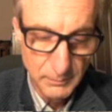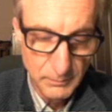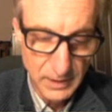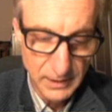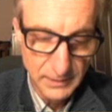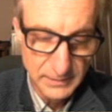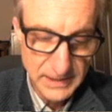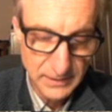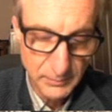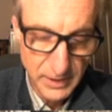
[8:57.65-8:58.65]
take the
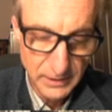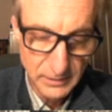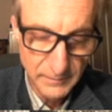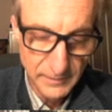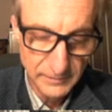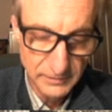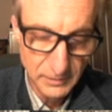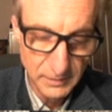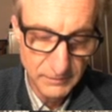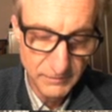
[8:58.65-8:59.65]
product of those two
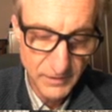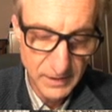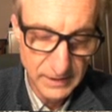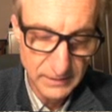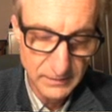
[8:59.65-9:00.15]
and find